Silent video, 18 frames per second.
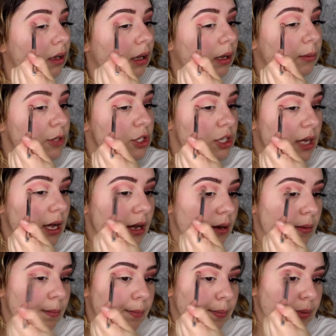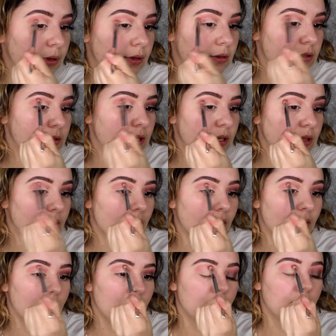I'm just kind of building the
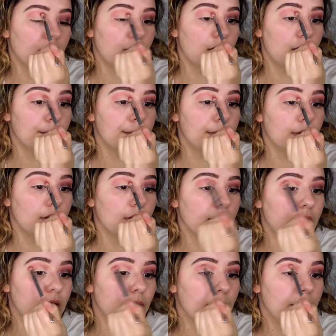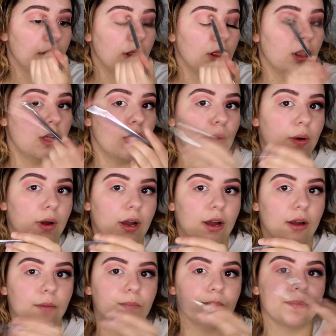color up a little bit
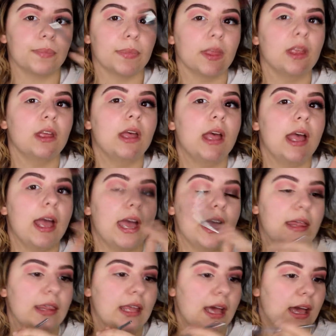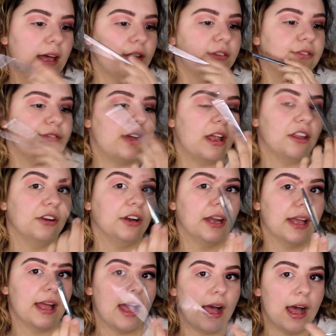lower and then
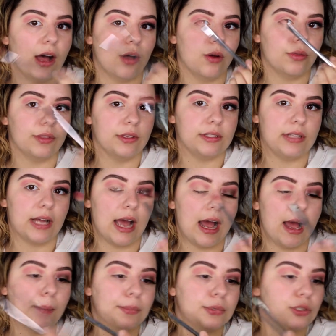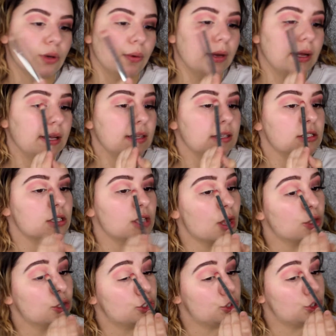feathering out the top so it's
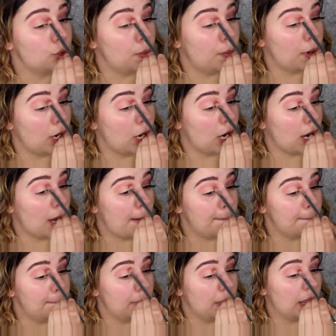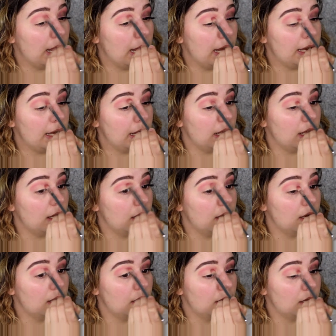super blended.
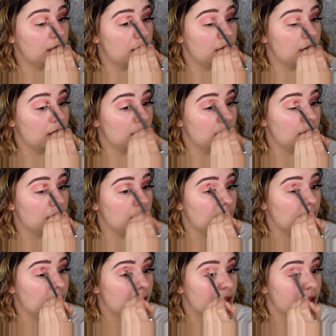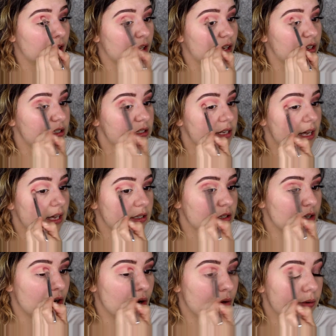Because
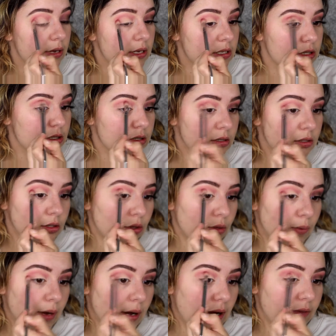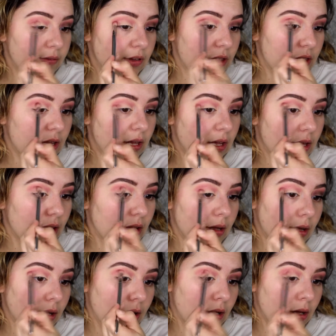as always, you want everything
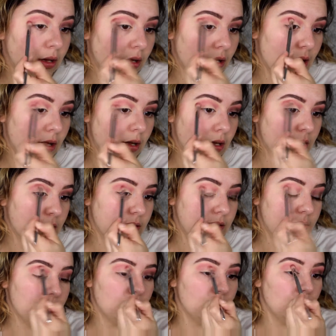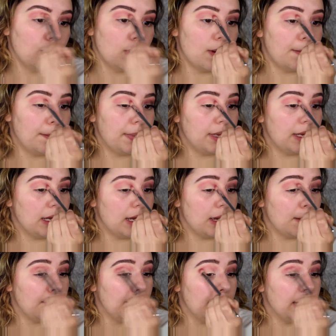to
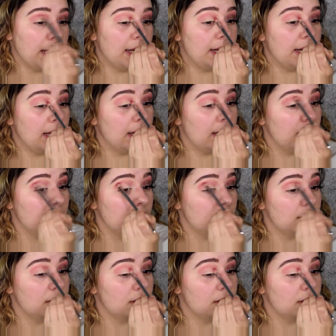be blended.